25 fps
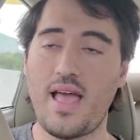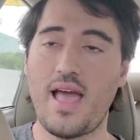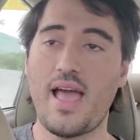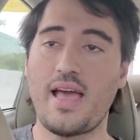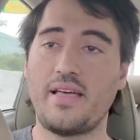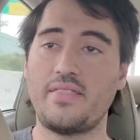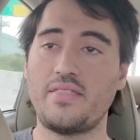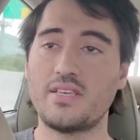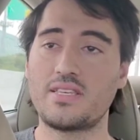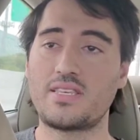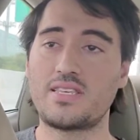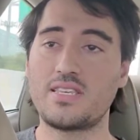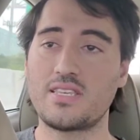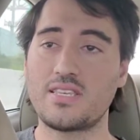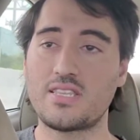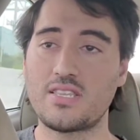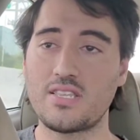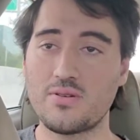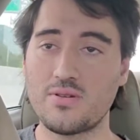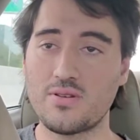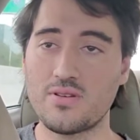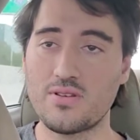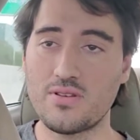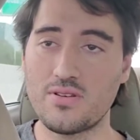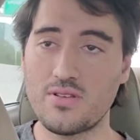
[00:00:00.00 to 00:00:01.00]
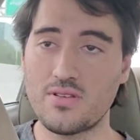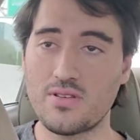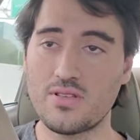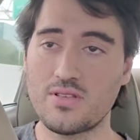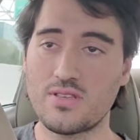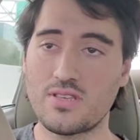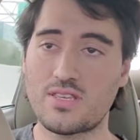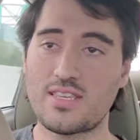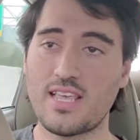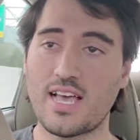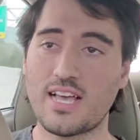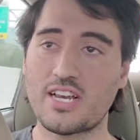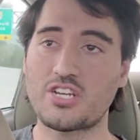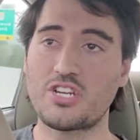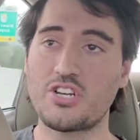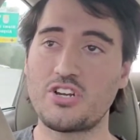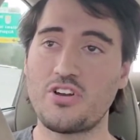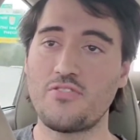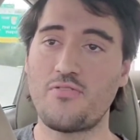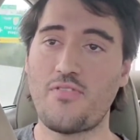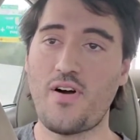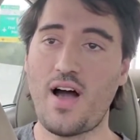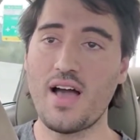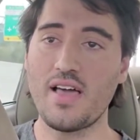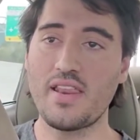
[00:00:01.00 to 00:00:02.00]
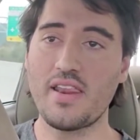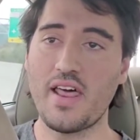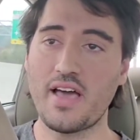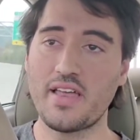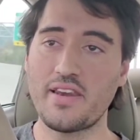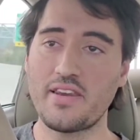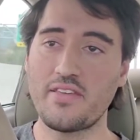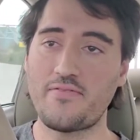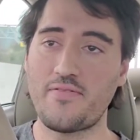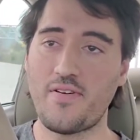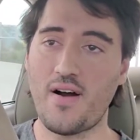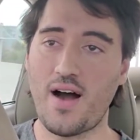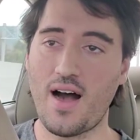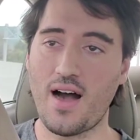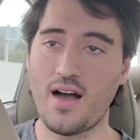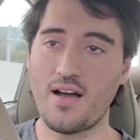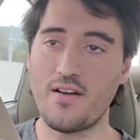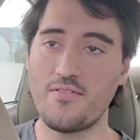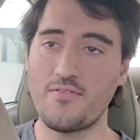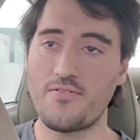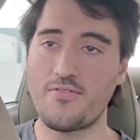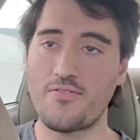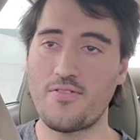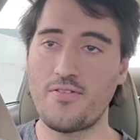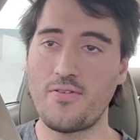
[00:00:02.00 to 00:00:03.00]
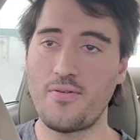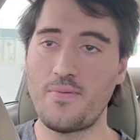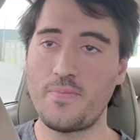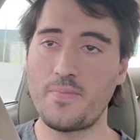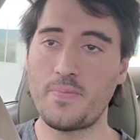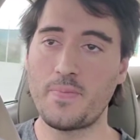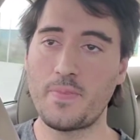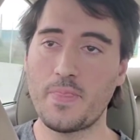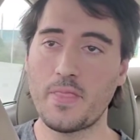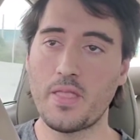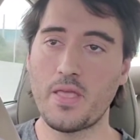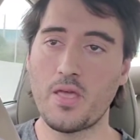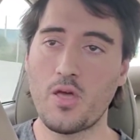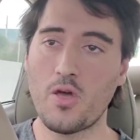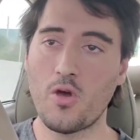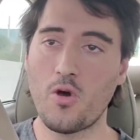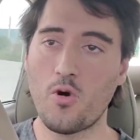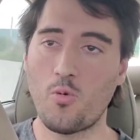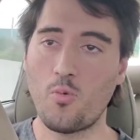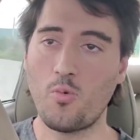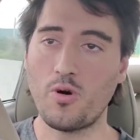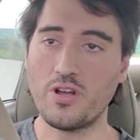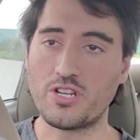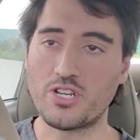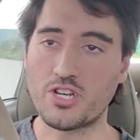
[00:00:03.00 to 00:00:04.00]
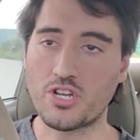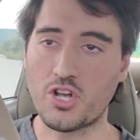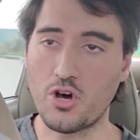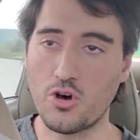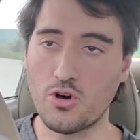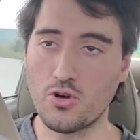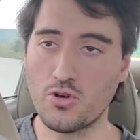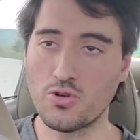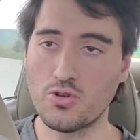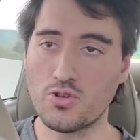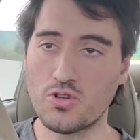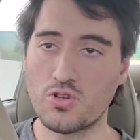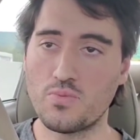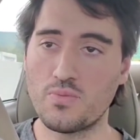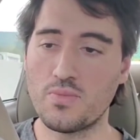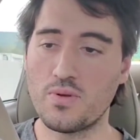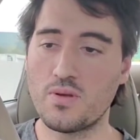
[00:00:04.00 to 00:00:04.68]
And this is the section of I-95 which goes,